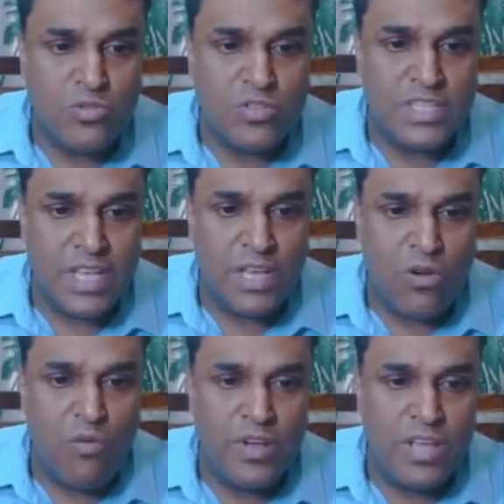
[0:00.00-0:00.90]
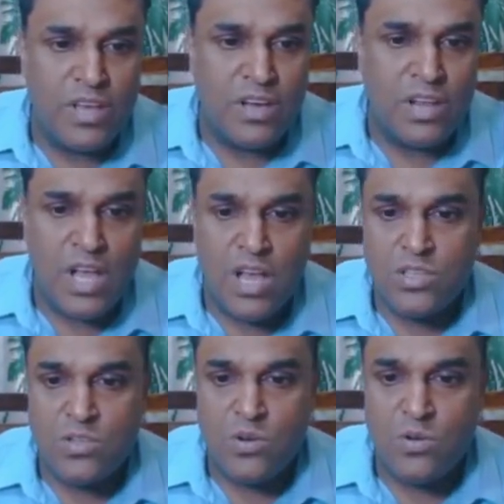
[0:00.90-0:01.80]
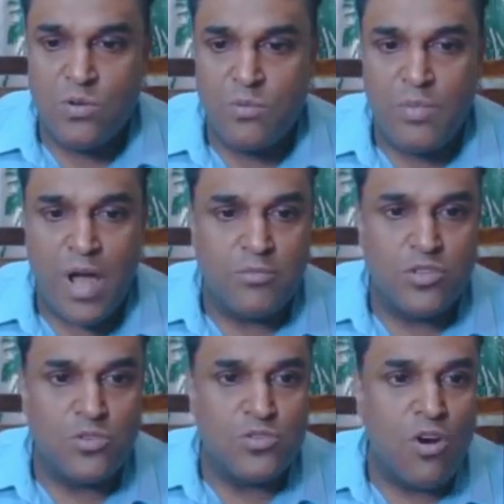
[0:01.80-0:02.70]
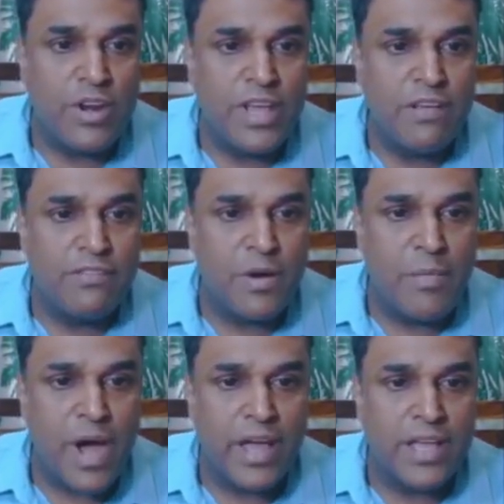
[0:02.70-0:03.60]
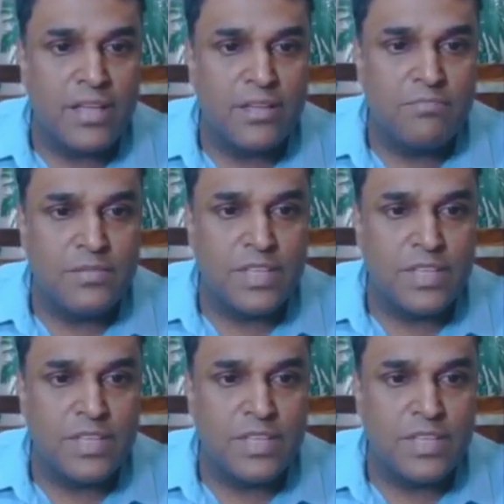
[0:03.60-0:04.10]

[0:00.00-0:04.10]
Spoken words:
to see over here, so I'm so sorry if my